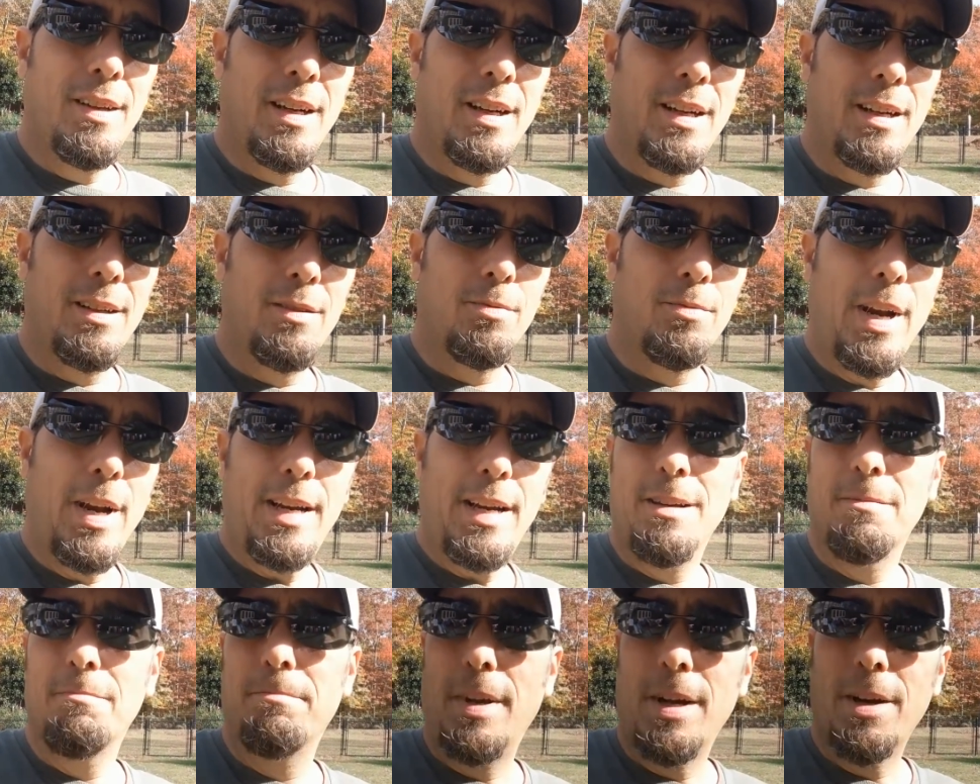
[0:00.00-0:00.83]
uh,
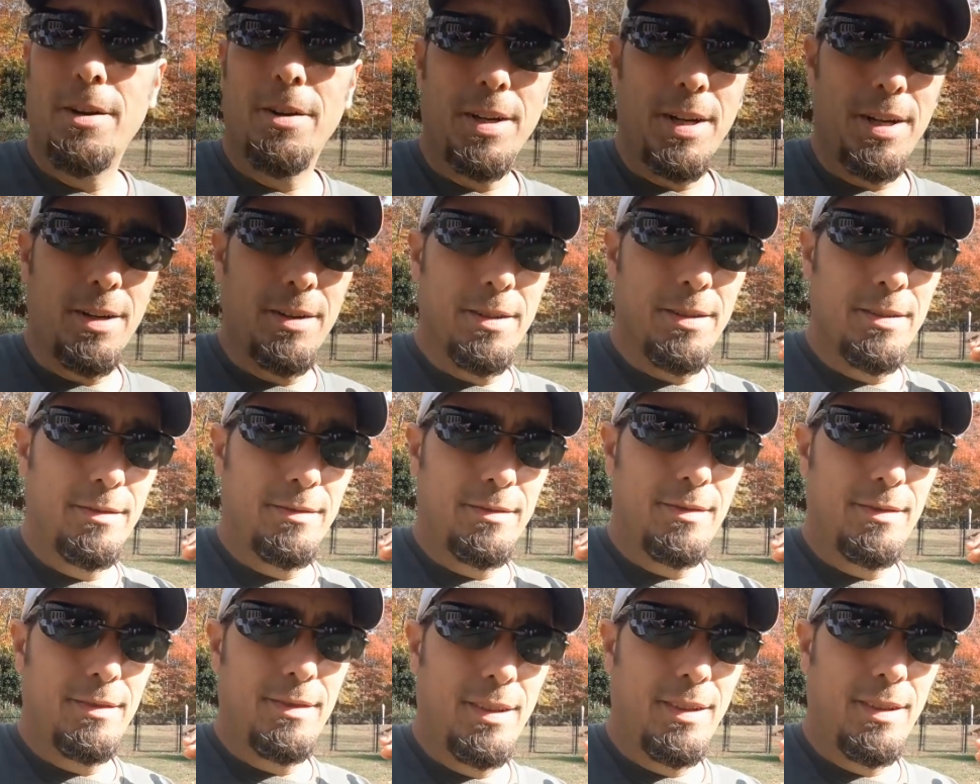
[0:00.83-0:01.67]
radiant barrier
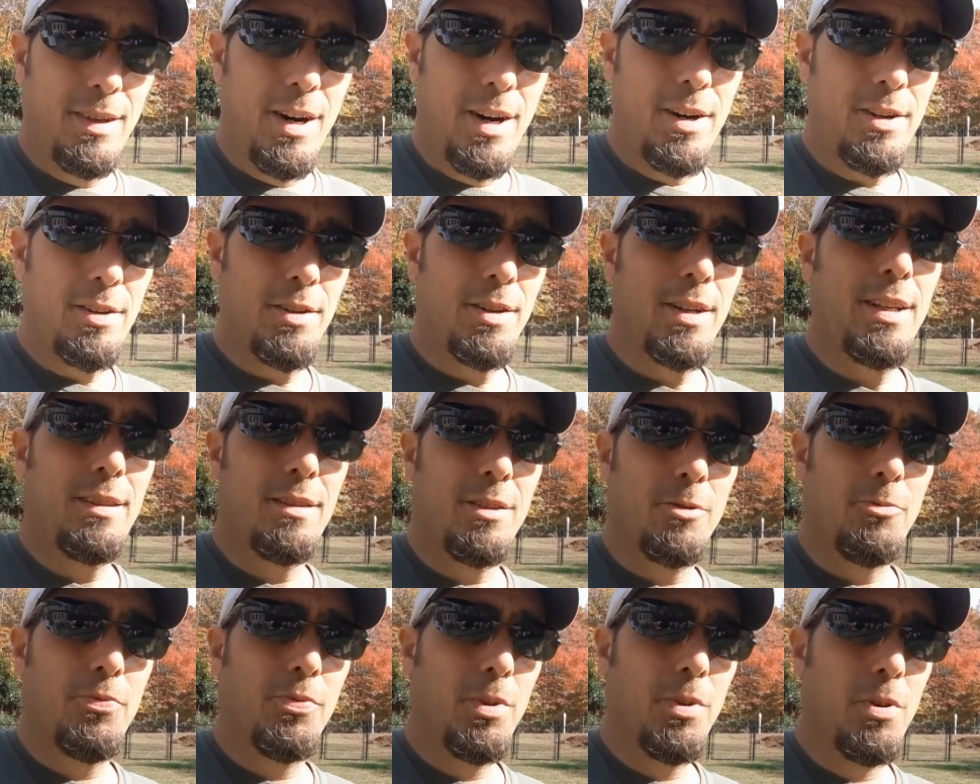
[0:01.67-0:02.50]

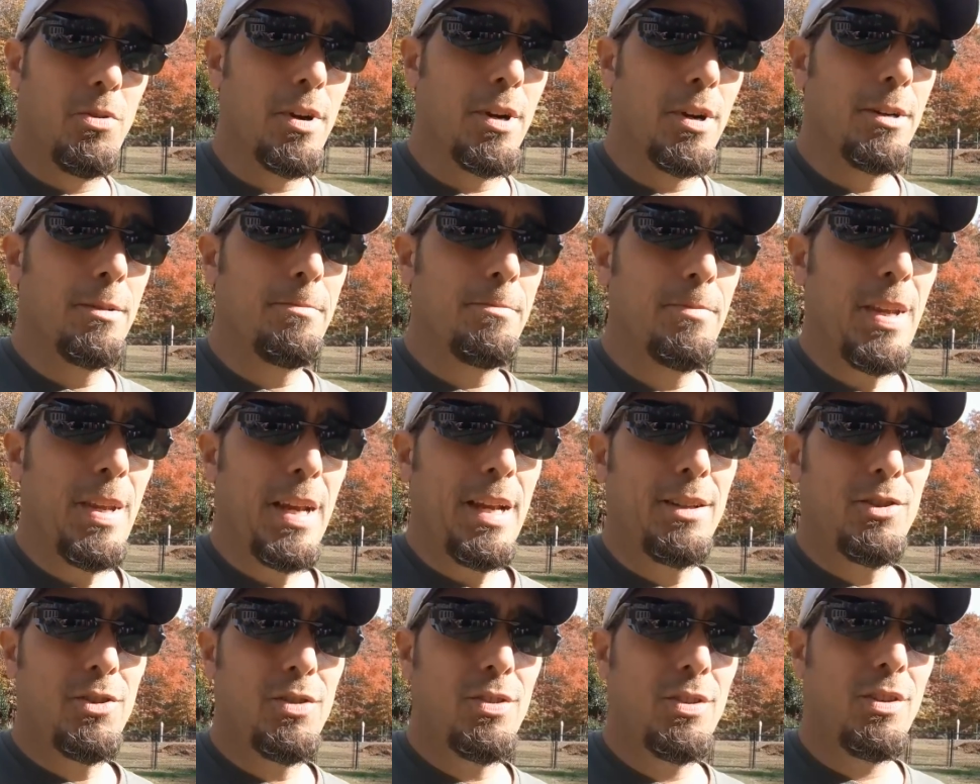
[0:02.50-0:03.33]
underneath the floor,
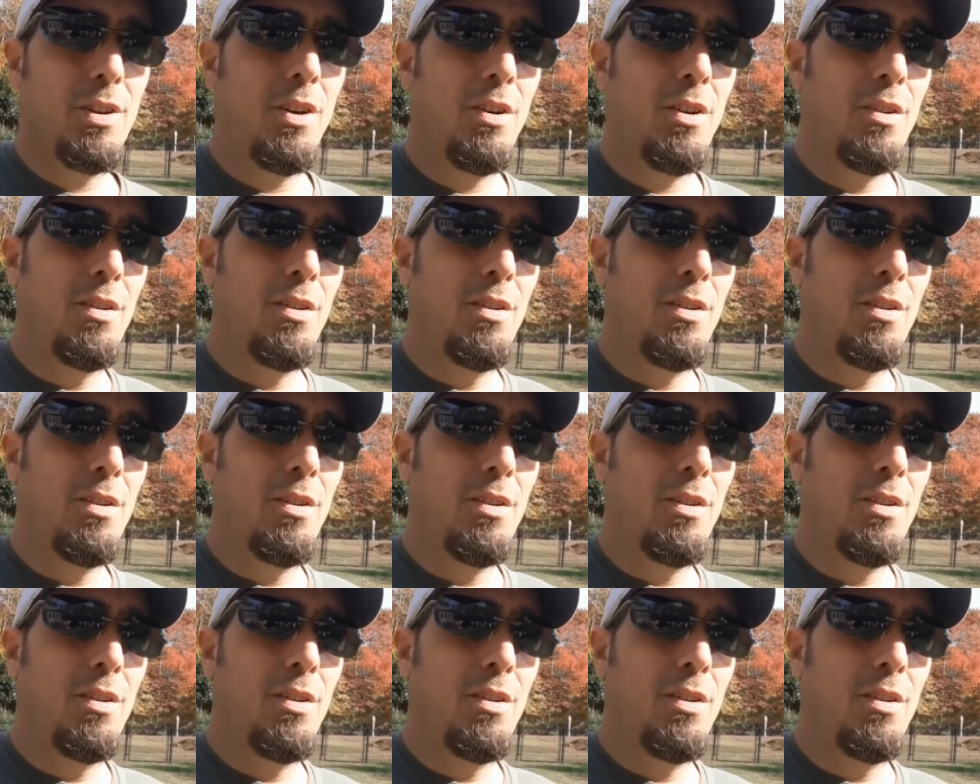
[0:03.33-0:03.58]
it's